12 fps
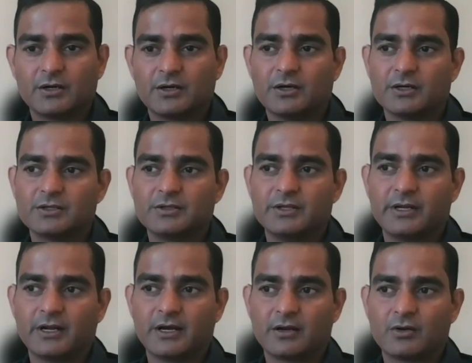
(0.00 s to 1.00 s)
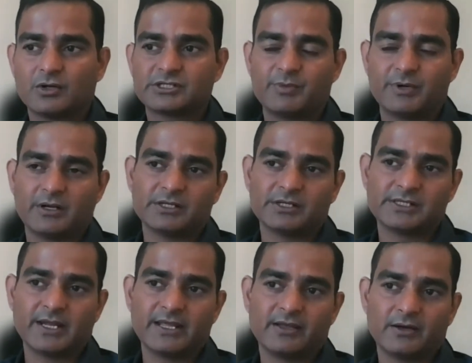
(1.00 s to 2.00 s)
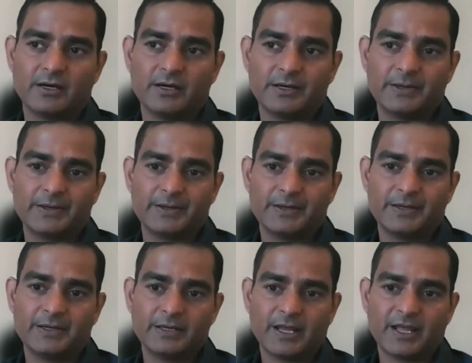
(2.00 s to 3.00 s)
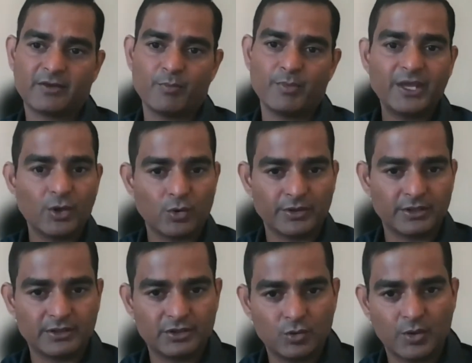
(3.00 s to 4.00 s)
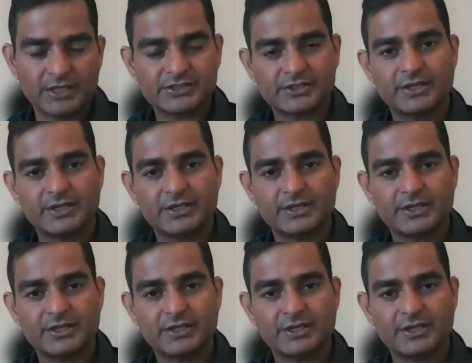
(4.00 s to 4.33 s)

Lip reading: There are hospitals like Mayo in the US.